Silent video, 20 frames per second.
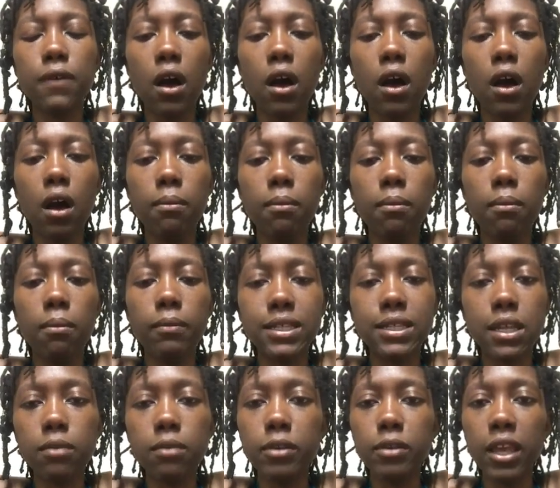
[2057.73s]
Like I
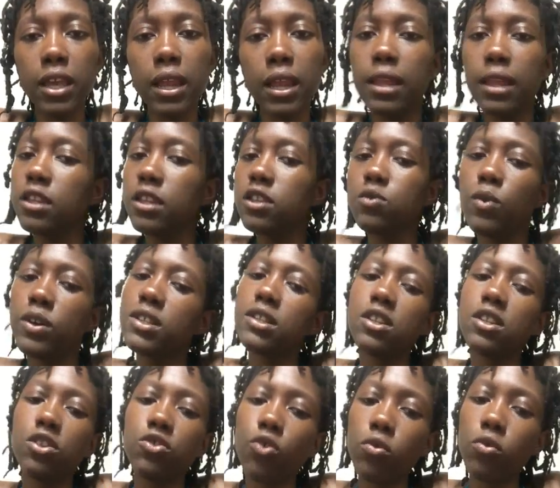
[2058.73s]
said at the beginning, this
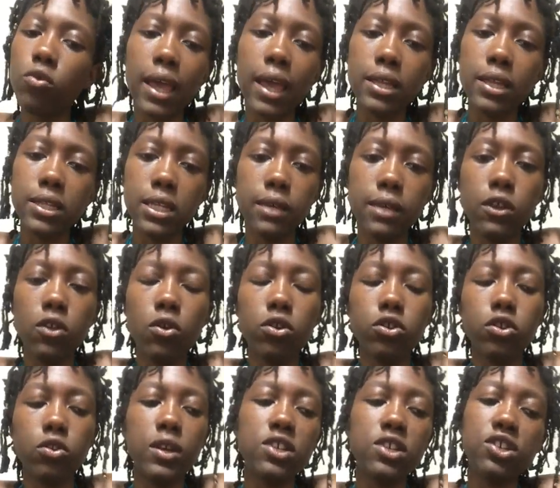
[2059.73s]
wasn't to throw negativity on you.